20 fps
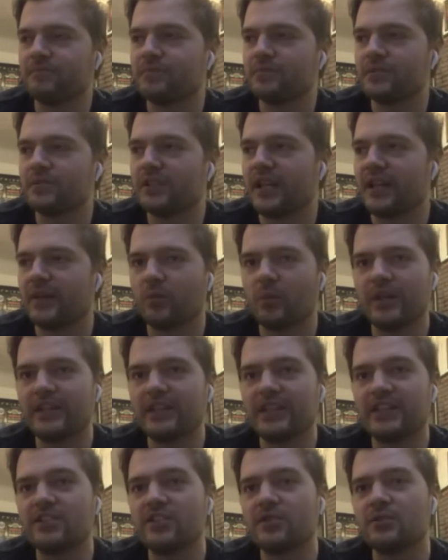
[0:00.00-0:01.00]

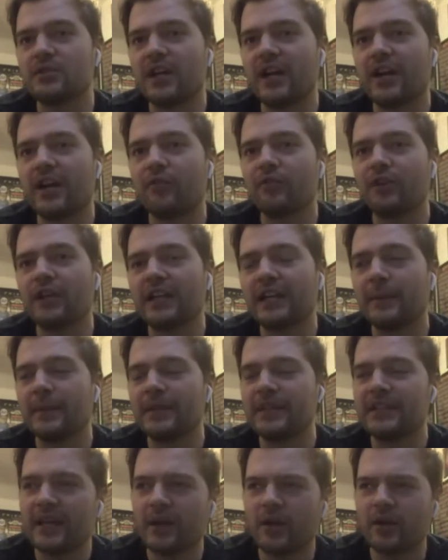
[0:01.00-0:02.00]
issues are, really. I
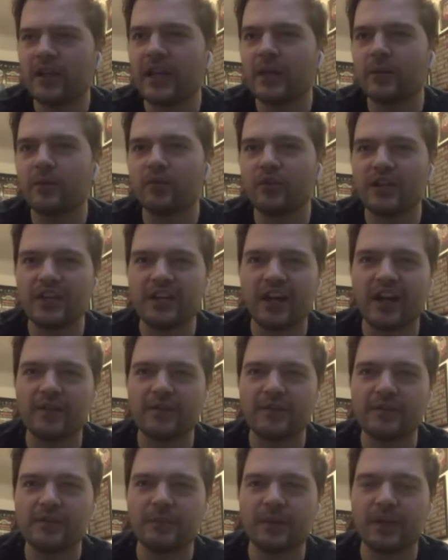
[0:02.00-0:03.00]
mean, yeah, okay, we're in
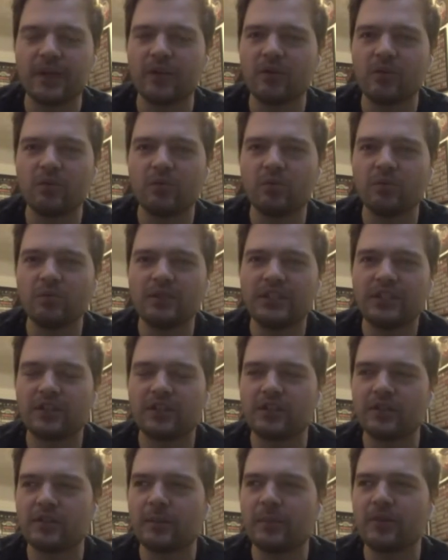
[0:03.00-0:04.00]
ninth, but you know
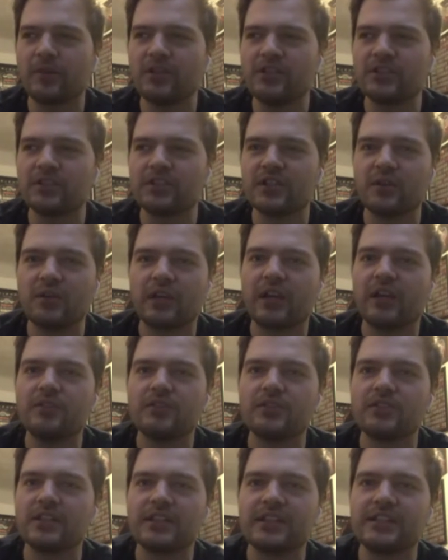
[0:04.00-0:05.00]
the points are so
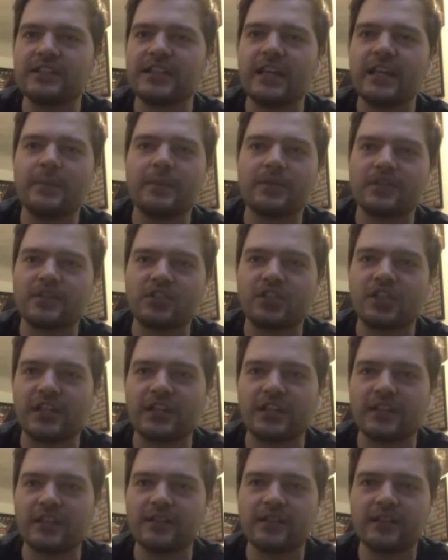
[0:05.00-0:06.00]
close in the table this year
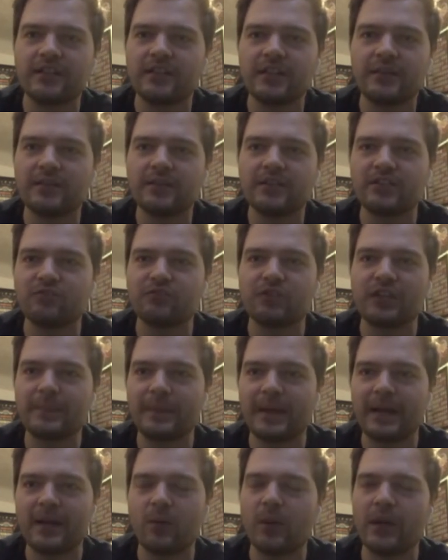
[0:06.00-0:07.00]
that it doesn't really
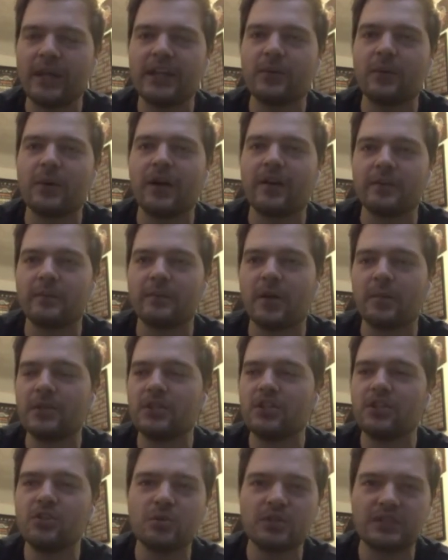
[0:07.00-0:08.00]
matter where you are at the moment.
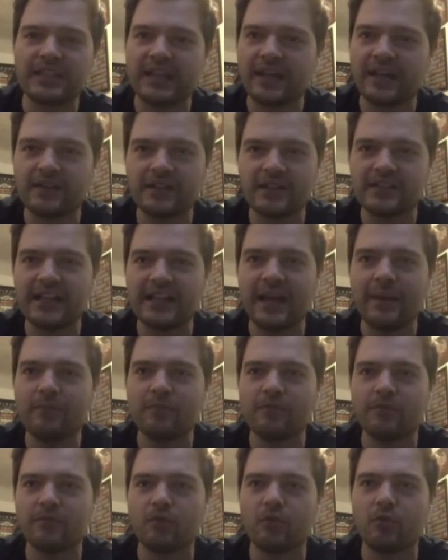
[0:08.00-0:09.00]
You were down in
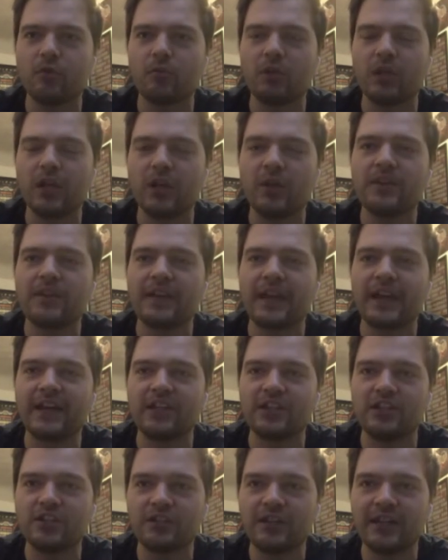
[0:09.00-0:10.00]
10th or lower than that,
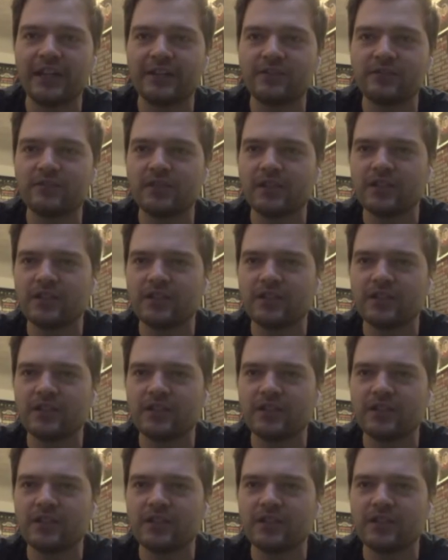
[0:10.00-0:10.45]
and you're at